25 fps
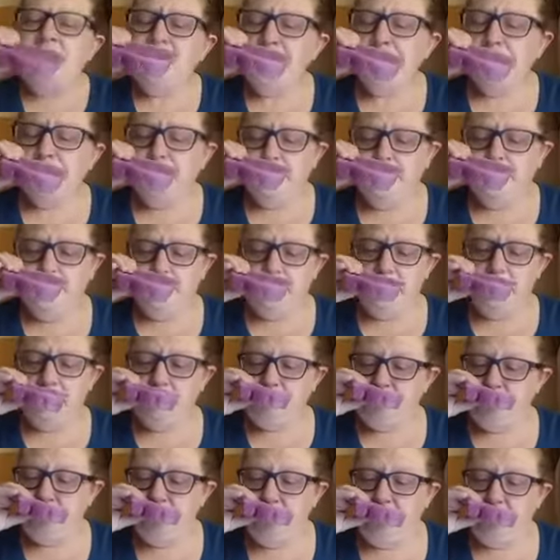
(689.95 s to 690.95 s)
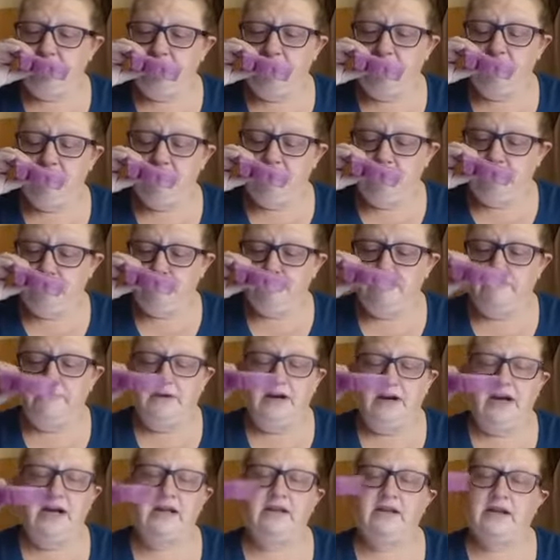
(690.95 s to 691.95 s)
a really good scent. I like
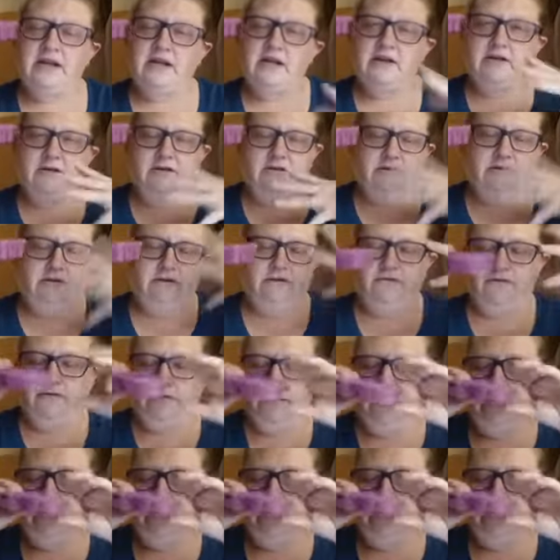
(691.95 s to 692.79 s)
I like the fruity